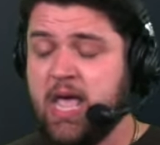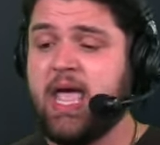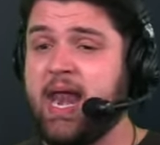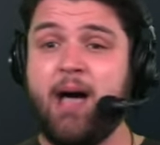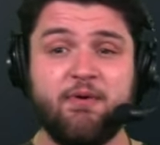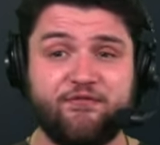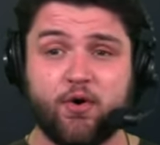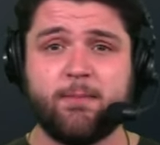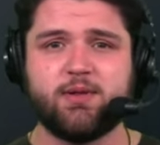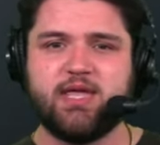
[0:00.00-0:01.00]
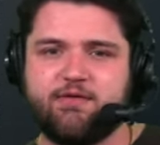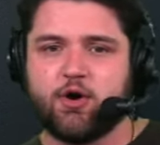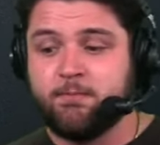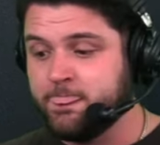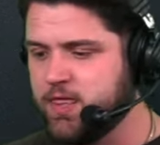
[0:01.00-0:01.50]
And I'm a firm
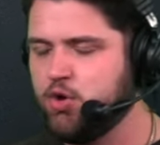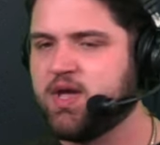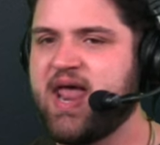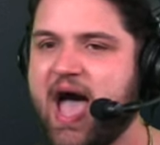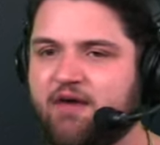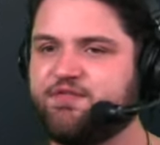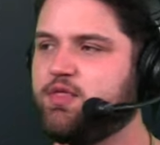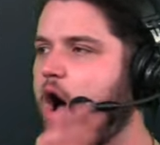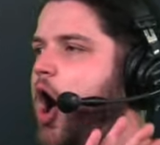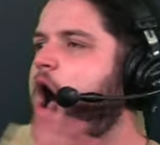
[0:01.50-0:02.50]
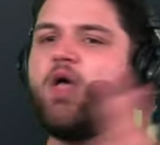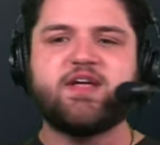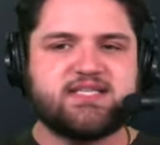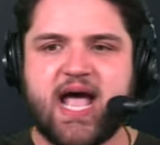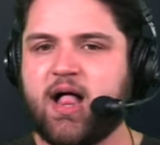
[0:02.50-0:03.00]
believer, you can have all
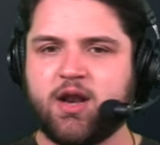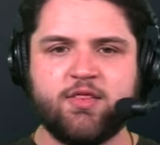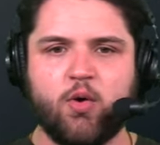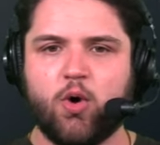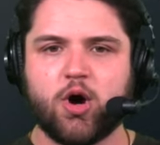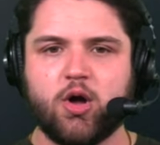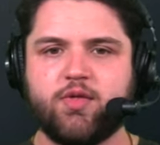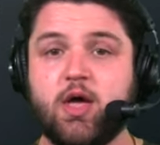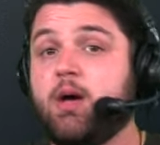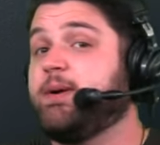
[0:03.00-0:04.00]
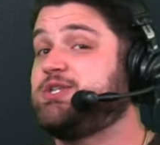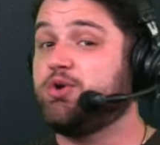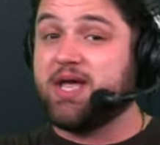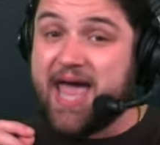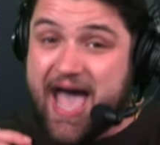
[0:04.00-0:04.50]
the talent in the world, but you
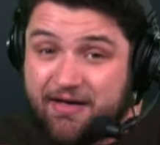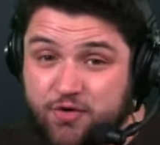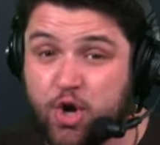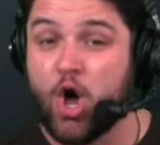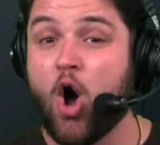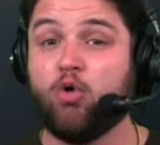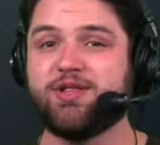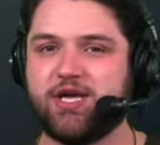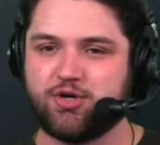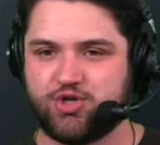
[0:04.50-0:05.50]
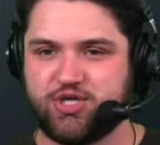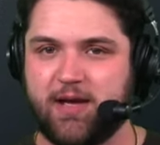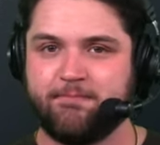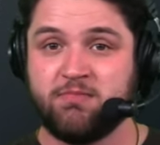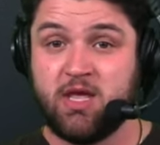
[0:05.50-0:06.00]
can have no
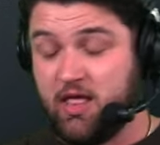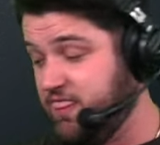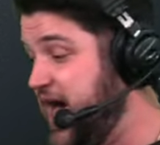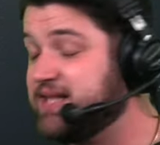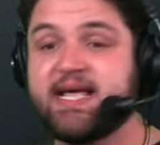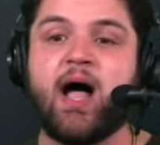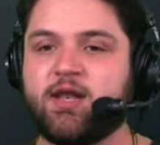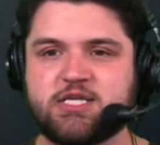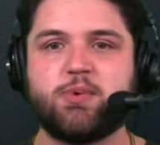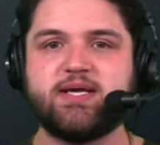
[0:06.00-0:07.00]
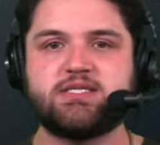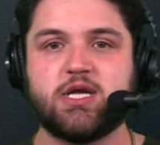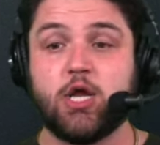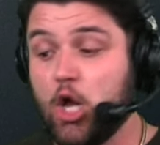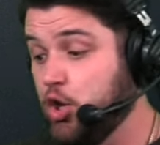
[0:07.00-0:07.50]
leadership. That talent is
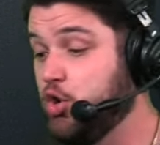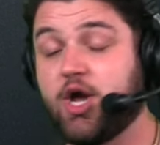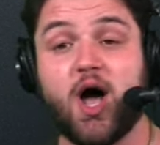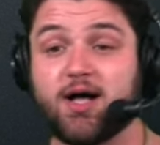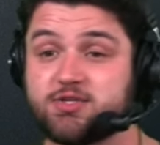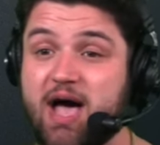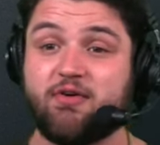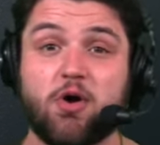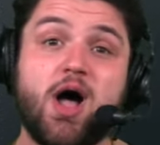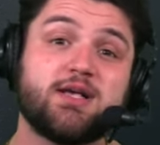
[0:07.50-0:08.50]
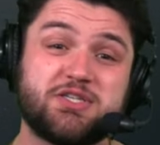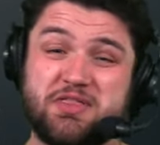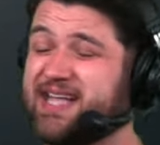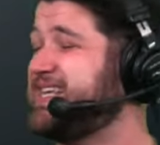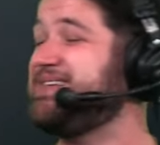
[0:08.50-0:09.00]
wasted. You could also have a roster
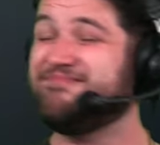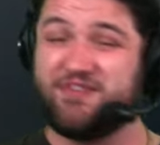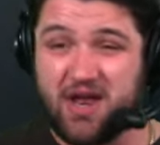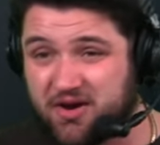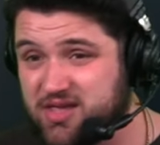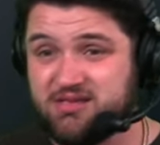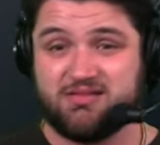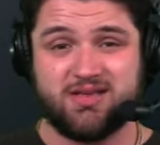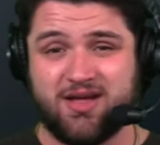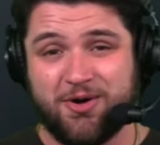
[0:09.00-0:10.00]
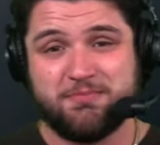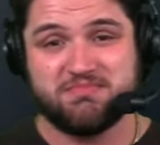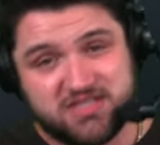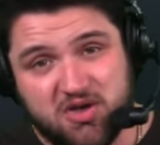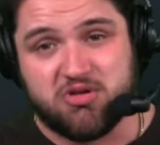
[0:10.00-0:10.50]
that's like very, you know,
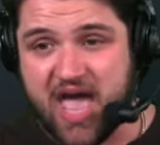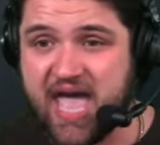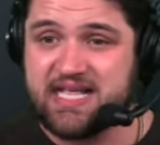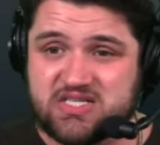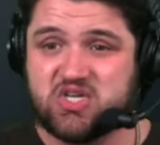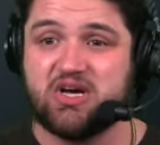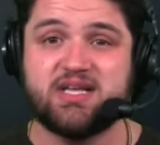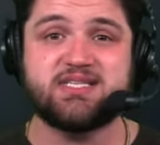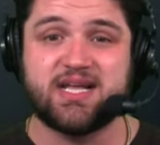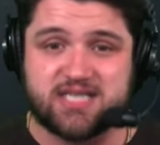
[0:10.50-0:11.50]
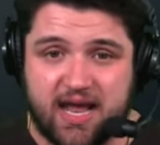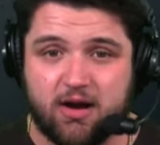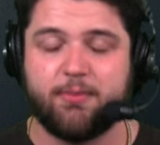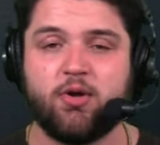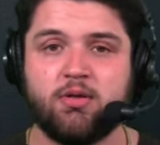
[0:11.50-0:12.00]
it's okay, it's good, it's not
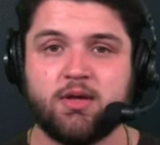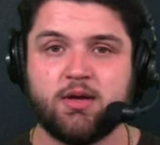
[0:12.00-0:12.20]
terrible.